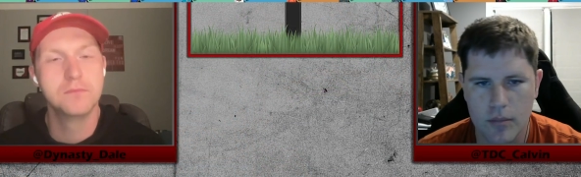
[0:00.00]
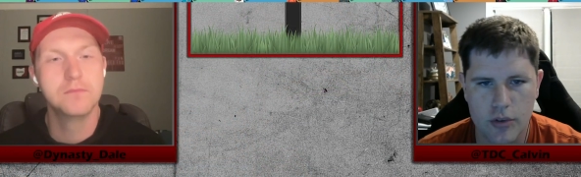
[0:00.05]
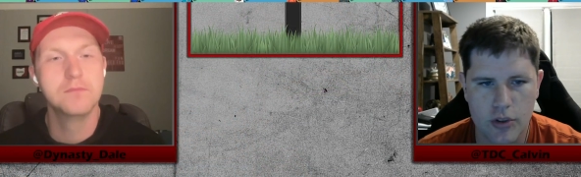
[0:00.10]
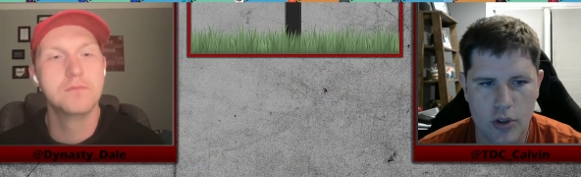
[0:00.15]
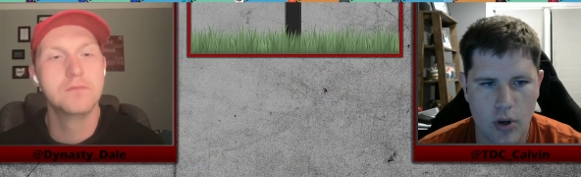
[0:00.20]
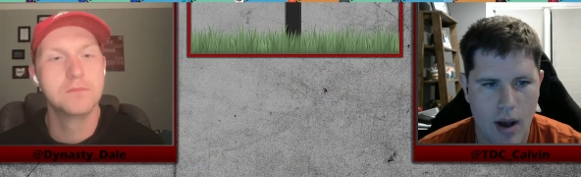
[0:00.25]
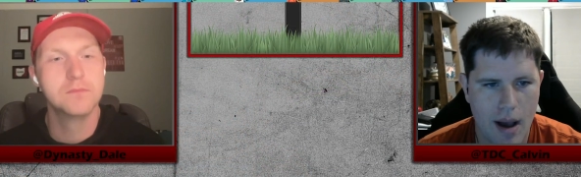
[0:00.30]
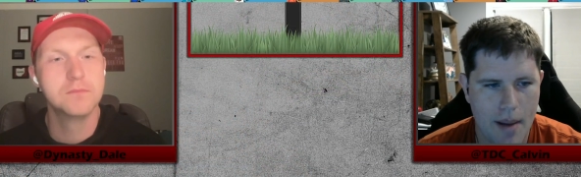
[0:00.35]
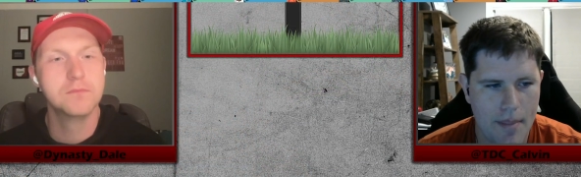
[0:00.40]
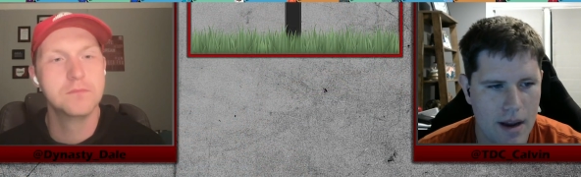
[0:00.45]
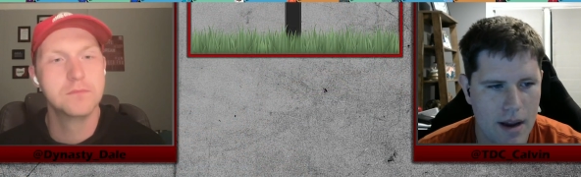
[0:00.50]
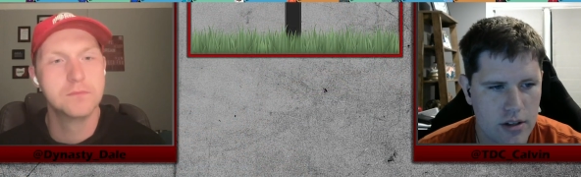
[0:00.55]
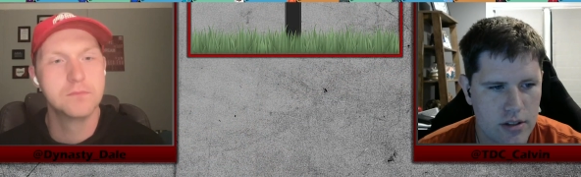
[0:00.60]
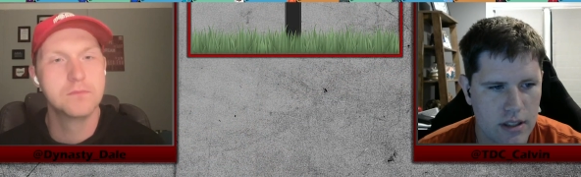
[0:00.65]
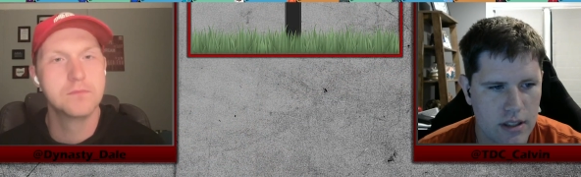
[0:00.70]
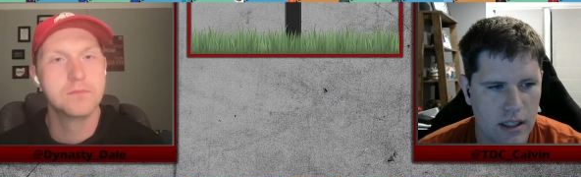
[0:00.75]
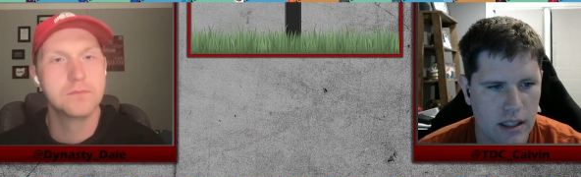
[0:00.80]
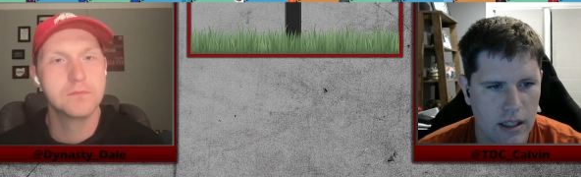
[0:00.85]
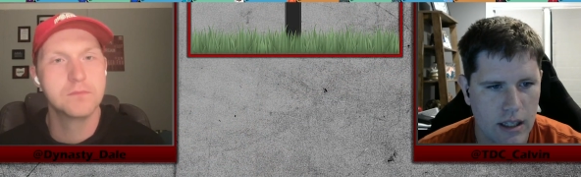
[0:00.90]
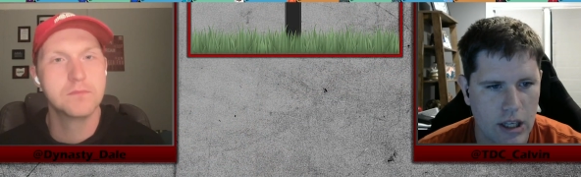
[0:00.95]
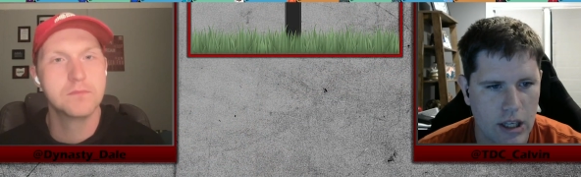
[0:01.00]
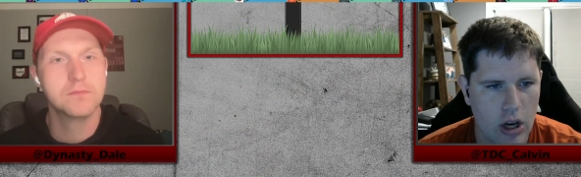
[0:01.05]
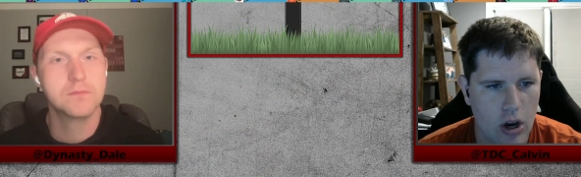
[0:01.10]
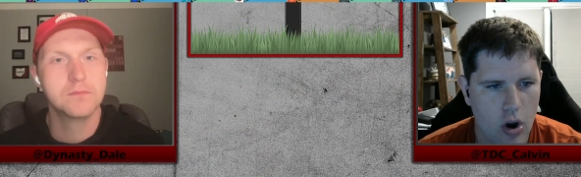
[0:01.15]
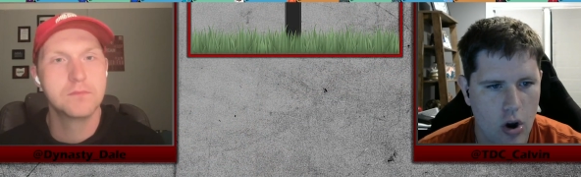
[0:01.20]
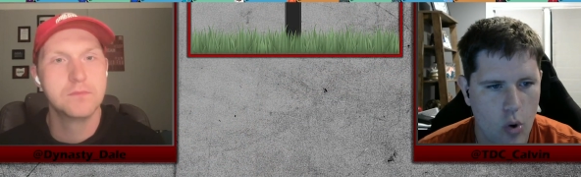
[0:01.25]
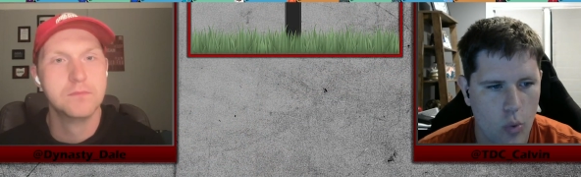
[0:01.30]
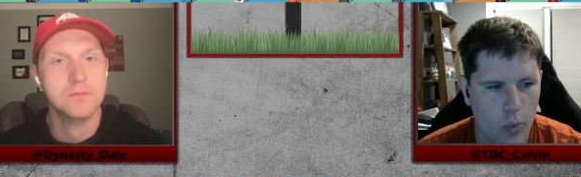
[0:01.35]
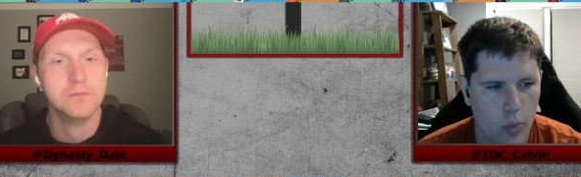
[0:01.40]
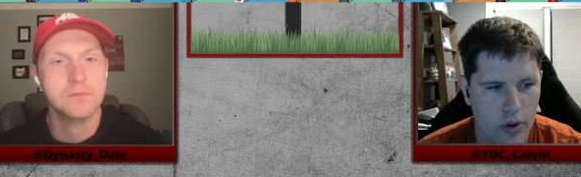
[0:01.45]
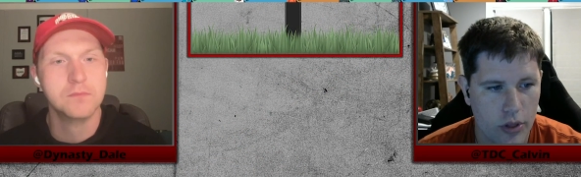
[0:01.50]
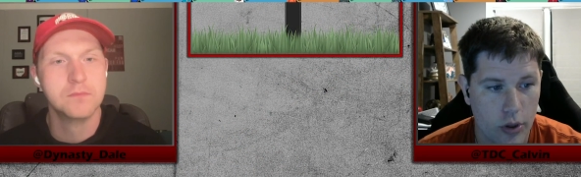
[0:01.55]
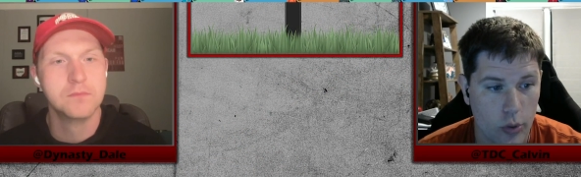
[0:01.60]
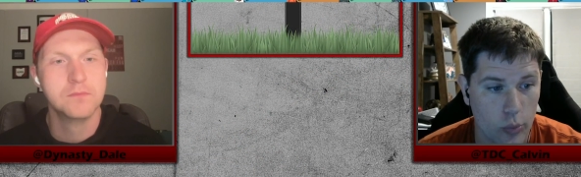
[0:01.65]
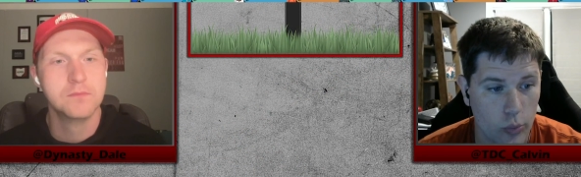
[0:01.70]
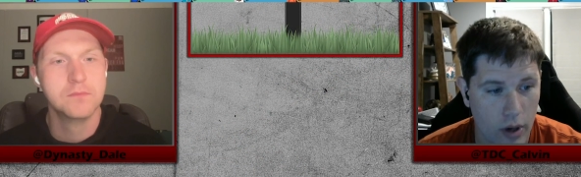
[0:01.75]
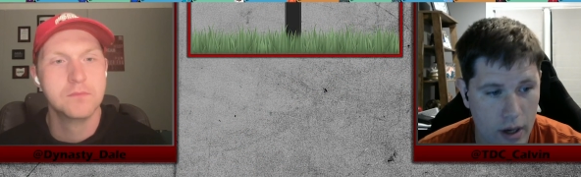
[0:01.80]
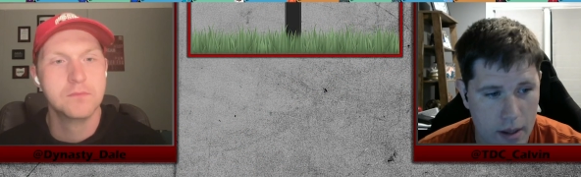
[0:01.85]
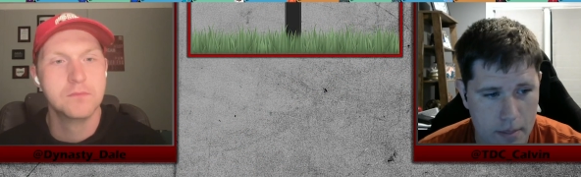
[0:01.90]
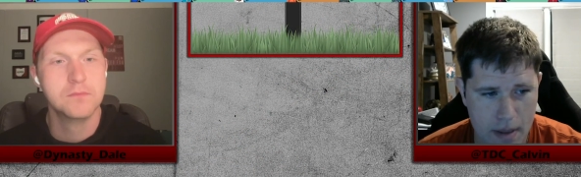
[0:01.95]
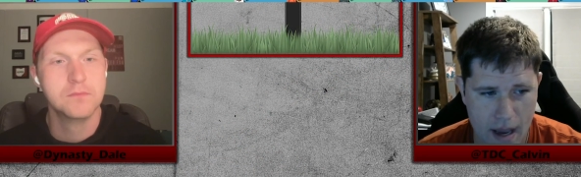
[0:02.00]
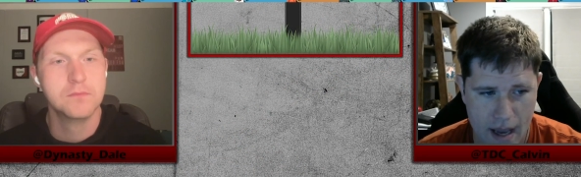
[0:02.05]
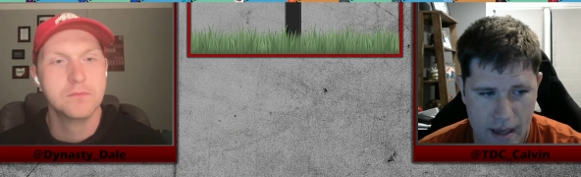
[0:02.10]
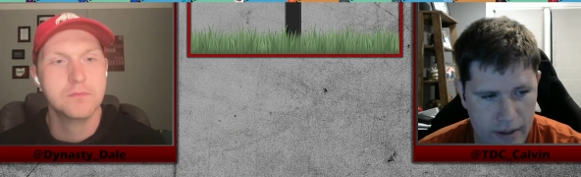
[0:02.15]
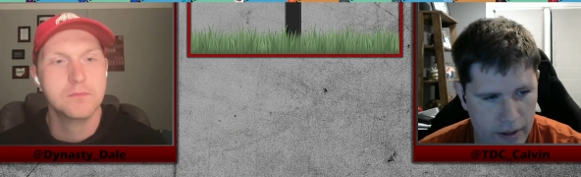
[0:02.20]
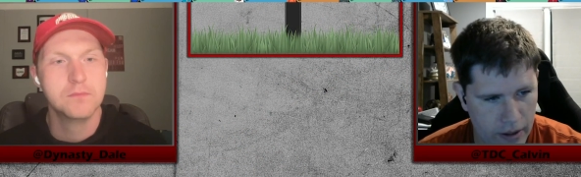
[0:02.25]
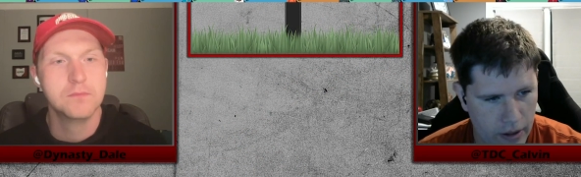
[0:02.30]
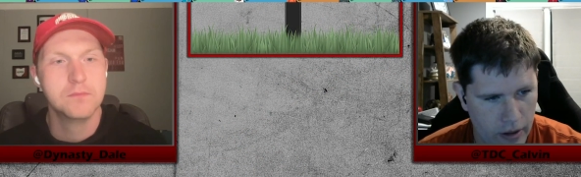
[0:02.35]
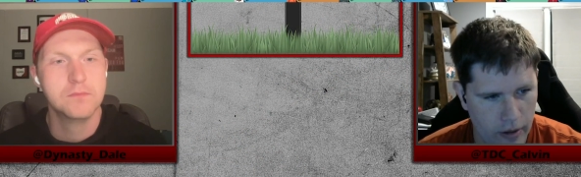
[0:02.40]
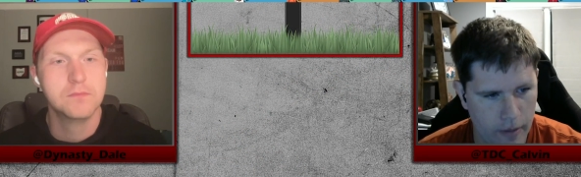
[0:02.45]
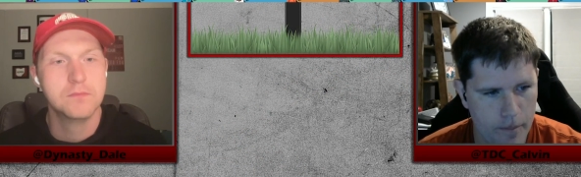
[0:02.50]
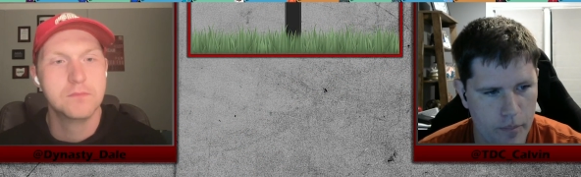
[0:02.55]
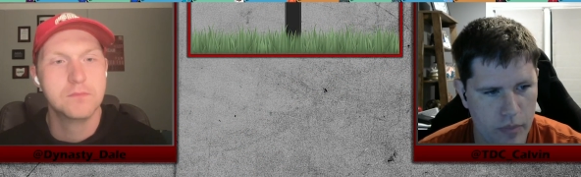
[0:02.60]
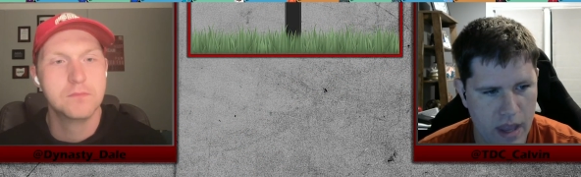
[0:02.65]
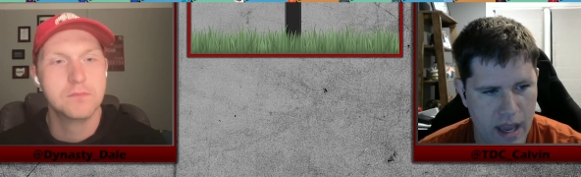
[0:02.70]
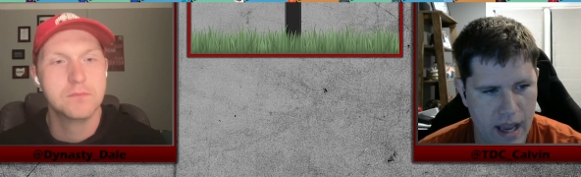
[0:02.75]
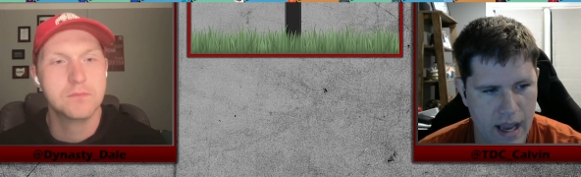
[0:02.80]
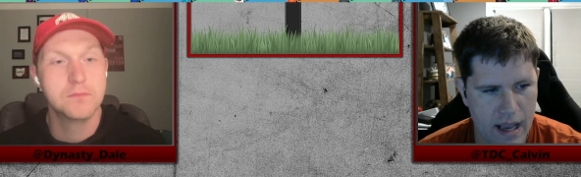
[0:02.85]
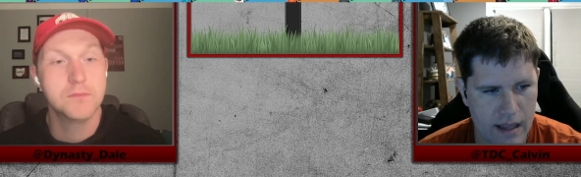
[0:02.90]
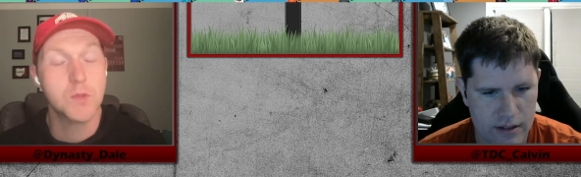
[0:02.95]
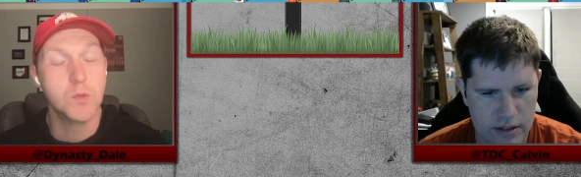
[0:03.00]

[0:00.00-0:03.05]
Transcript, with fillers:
Speaker 1: so I'm actually going to go with a running back here and